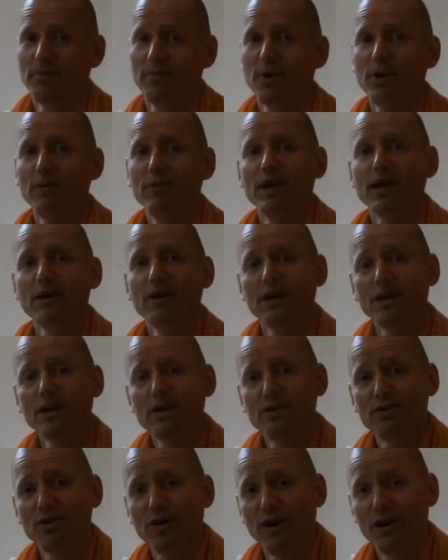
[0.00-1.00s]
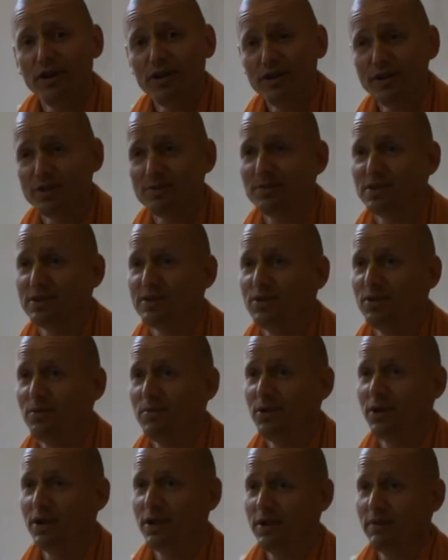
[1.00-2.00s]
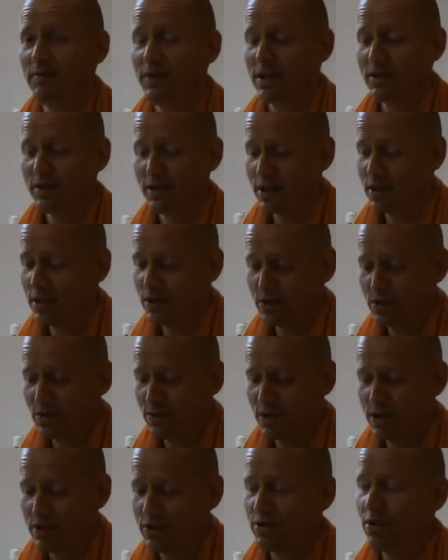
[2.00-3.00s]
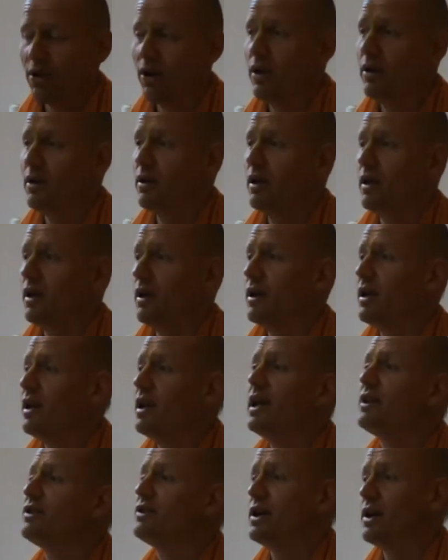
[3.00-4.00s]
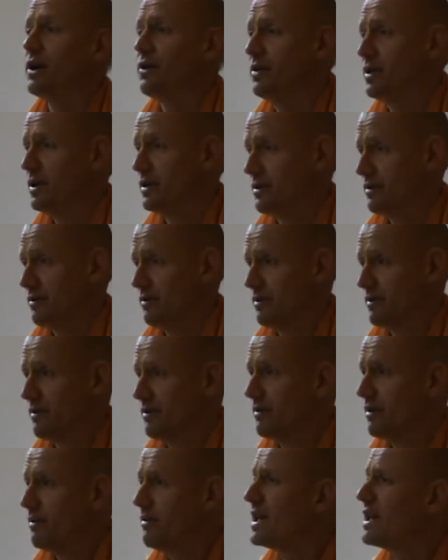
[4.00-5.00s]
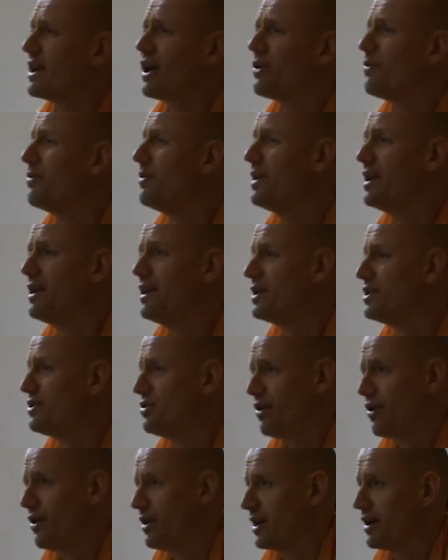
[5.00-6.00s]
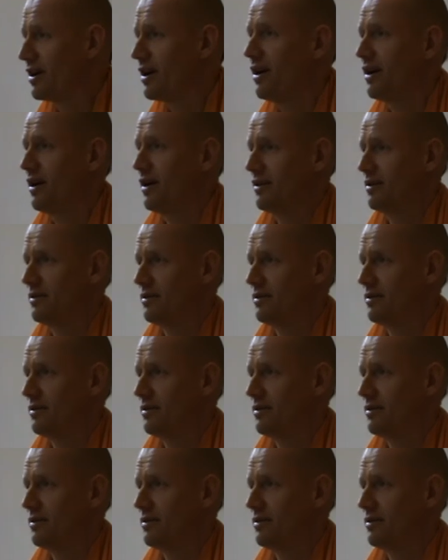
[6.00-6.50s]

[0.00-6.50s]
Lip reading: But we cannot enjoy this material body. We cannot enjoy a chariot. We cannot really enjoy a car.